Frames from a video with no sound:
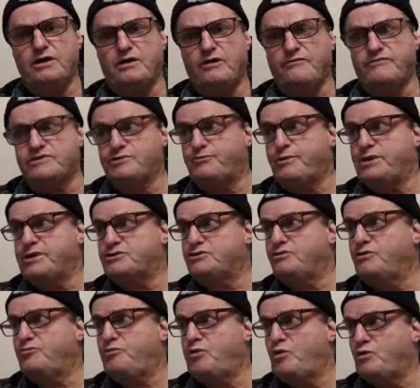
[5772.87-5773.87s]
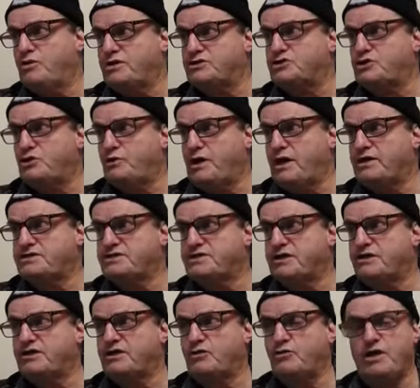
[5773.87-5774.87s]
of a special importance to us,
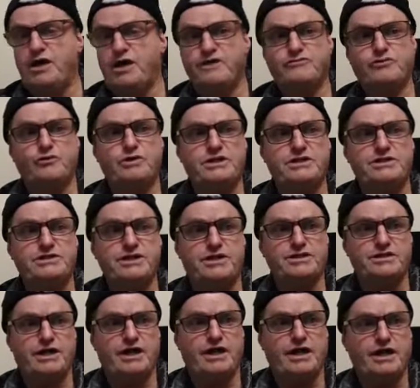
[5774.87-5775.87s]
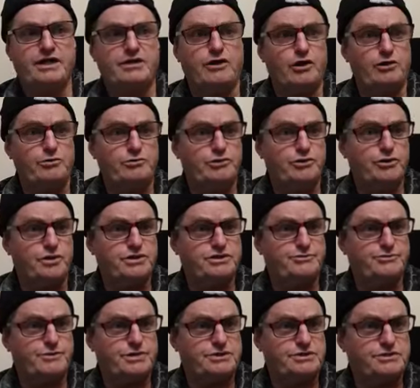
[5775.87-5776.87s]
something we have to really take to heart,
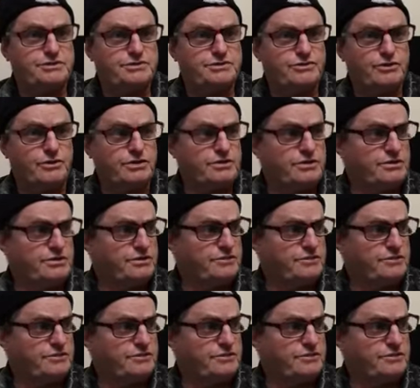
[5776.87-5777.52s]
Obadiah's message, right?